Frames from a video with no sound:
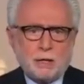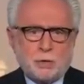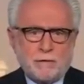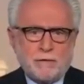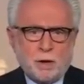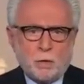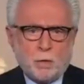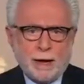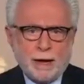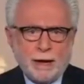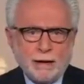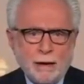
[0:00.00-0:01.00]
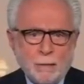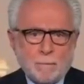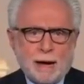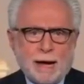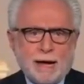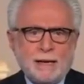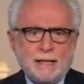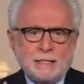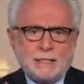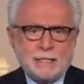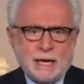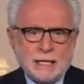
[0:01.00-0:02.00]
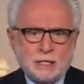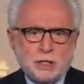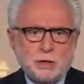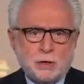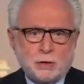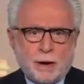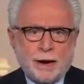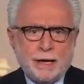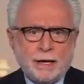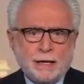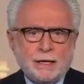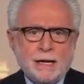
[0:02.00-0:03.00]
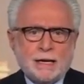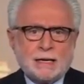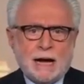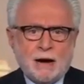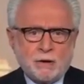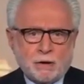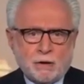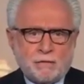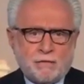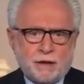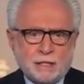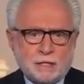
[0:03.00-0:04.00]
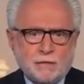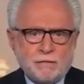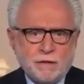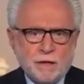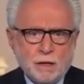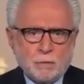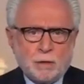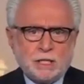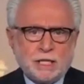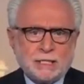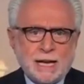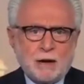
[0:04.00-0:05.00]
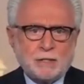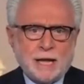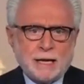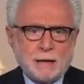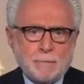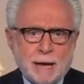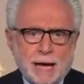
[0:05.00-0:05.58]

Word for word: of it is coming from the government. They, the beings who come through Dolores' sessions,